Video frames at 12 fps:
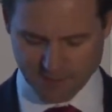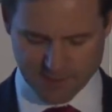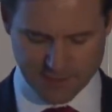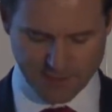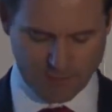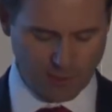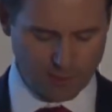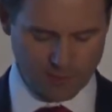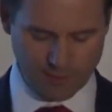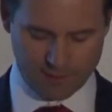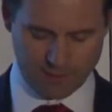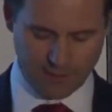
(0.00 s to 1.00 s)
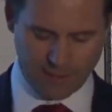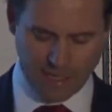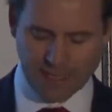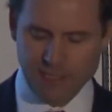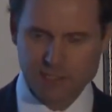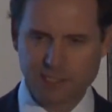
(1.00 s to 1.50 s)
We see them a lot in
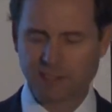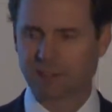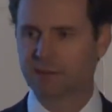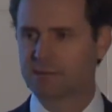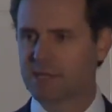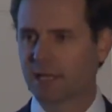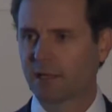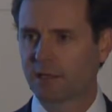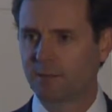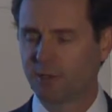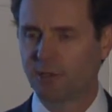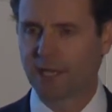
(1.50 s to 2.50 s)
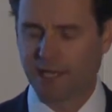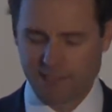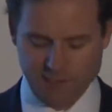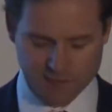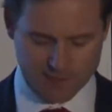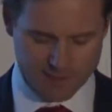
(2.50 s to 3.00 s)
energy and
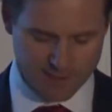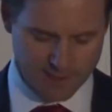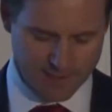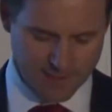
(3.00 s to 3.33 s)
telecommunications,